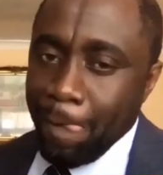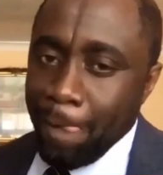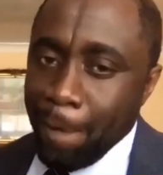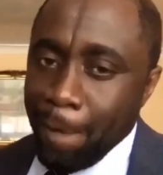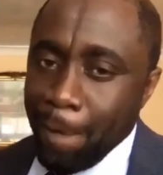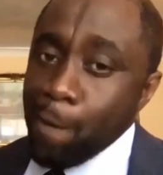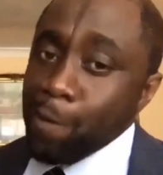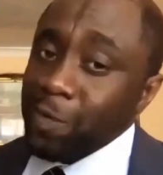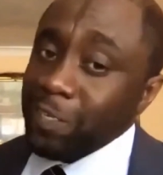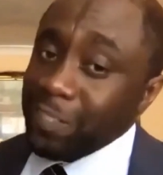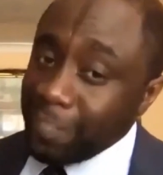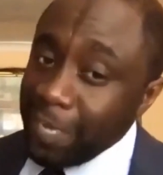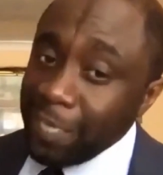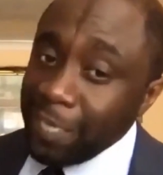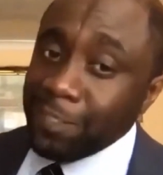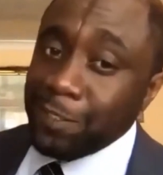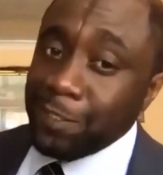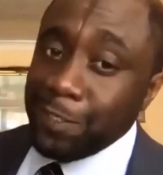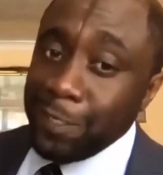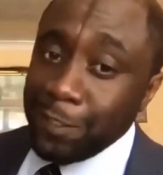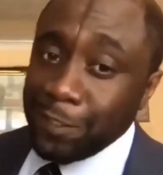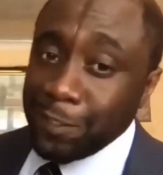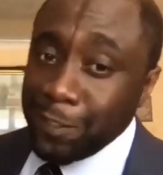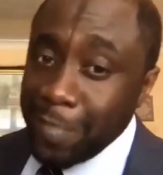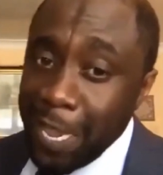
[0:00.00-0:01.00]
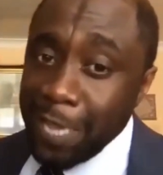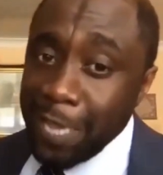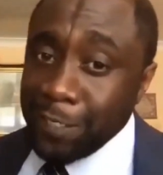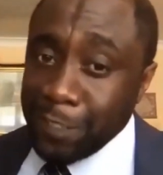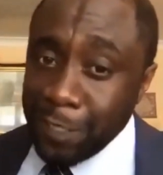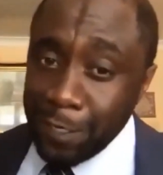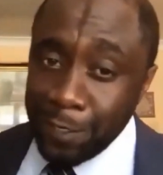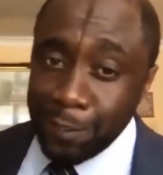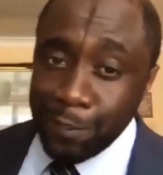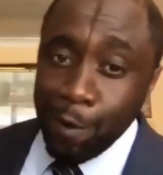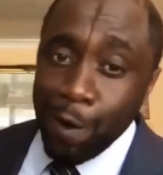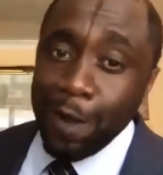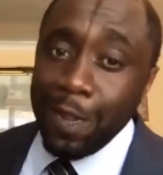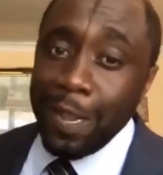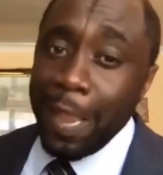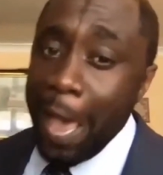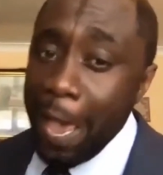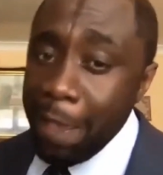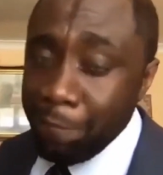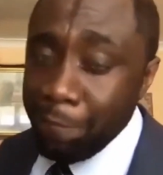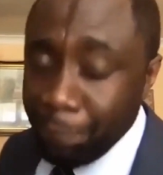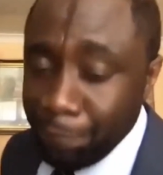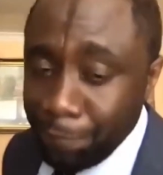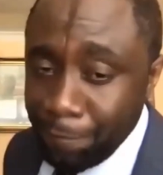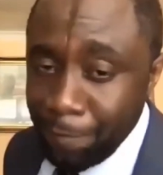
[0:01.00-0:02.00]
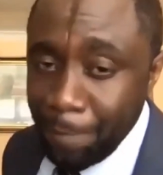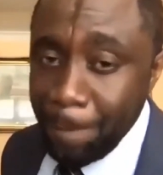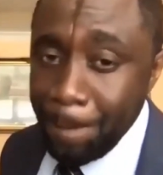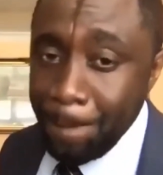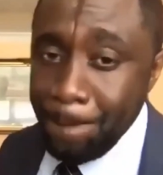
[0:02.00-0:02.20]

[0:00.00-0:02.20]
or sets the stage in your life